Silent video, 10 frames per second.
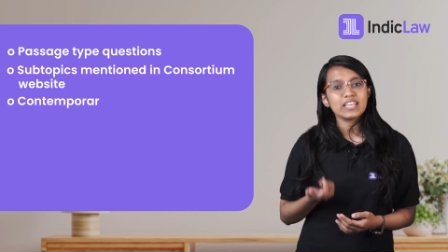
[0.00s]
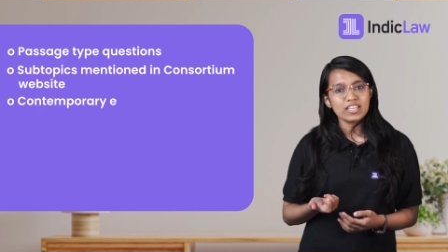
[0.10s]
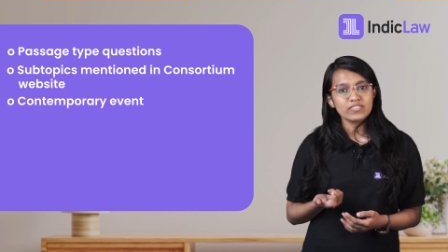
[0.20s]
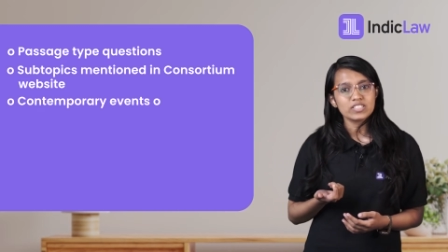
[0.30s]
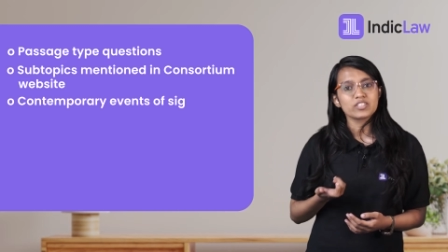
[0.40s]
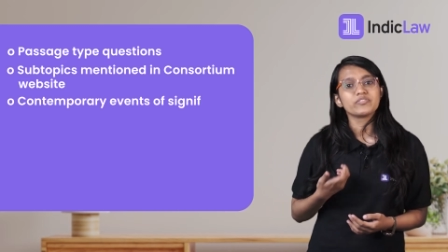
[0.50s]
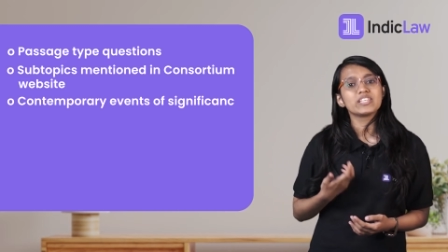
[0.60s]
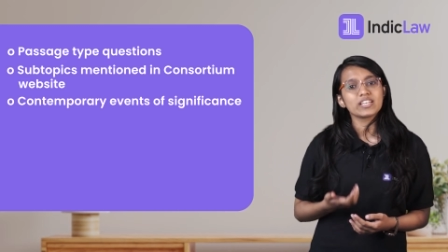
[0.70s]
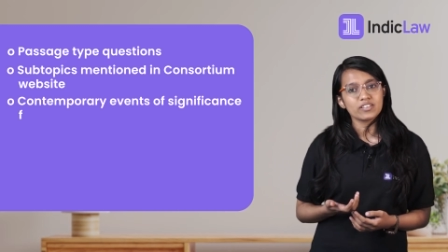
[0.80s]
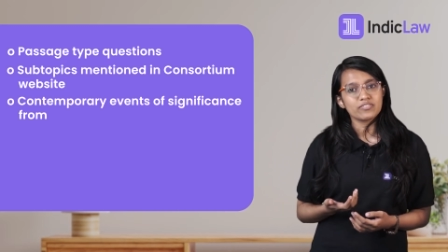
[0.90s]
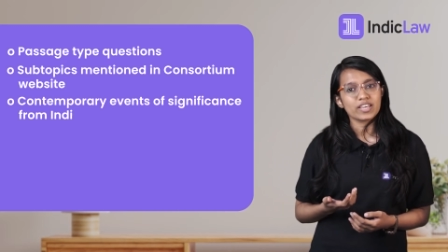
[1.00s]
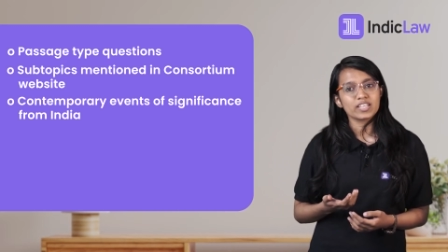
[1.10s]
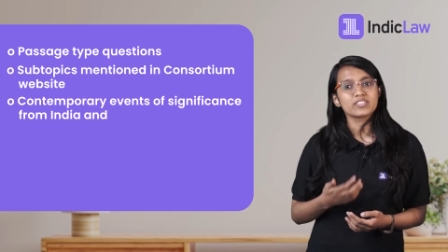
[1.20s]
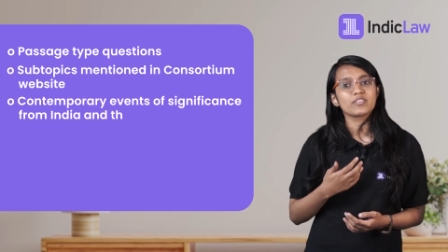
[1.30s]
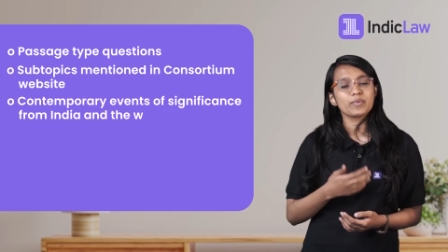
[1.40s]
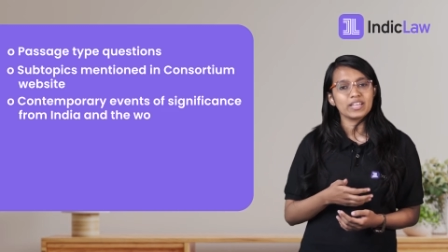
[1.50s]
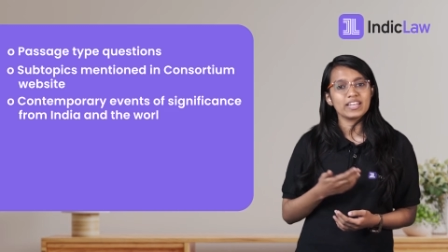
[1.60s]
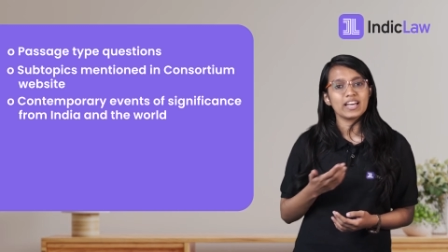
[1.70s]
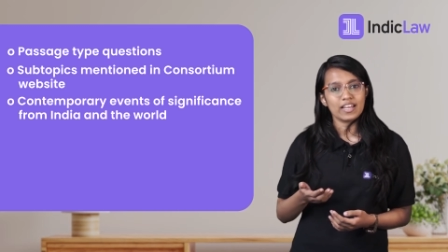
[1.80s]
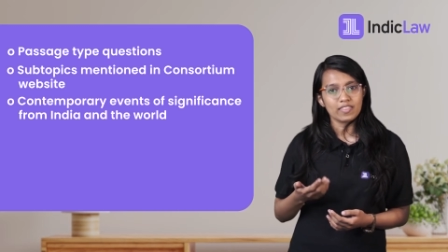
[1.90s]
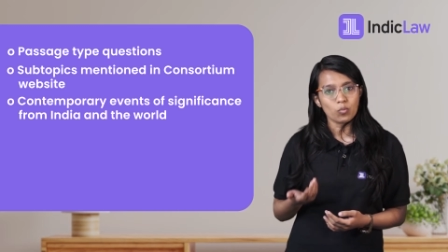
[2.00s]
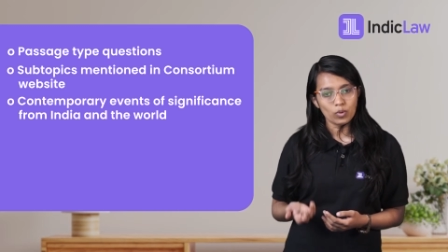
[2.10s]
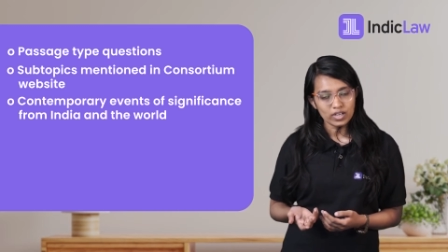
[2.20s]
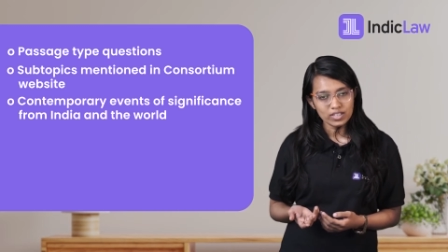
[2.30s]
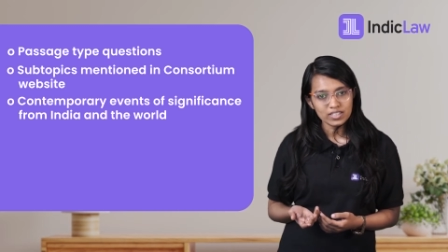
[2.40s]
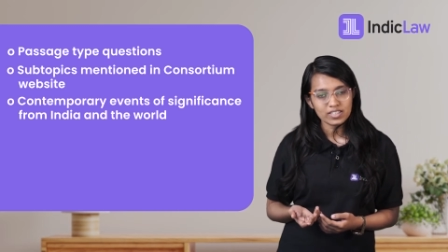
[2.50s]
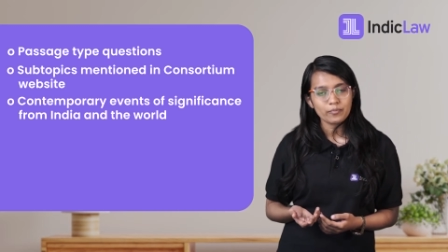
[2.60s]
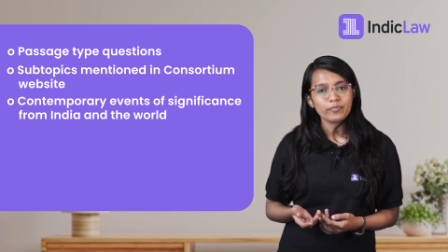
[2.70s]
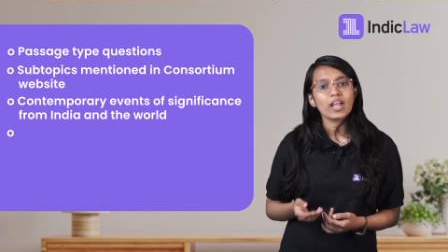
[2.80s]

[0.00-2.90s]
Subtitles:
events of significance from India and the world,